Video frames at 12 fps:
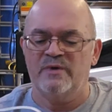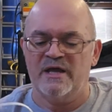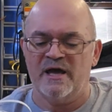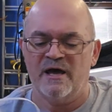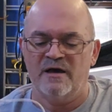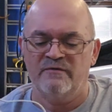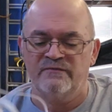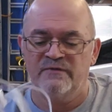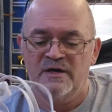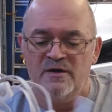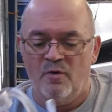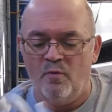We have
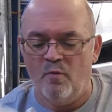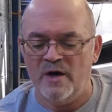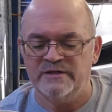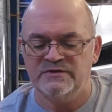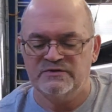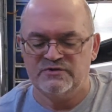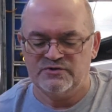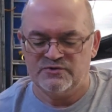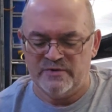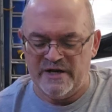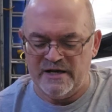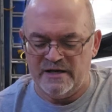1
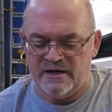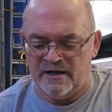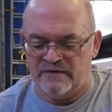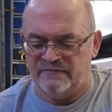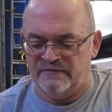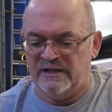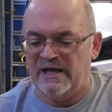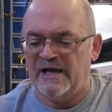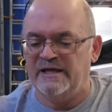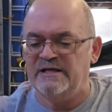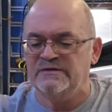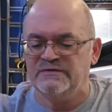string of
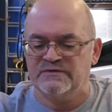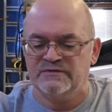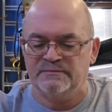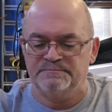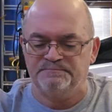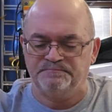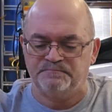lights,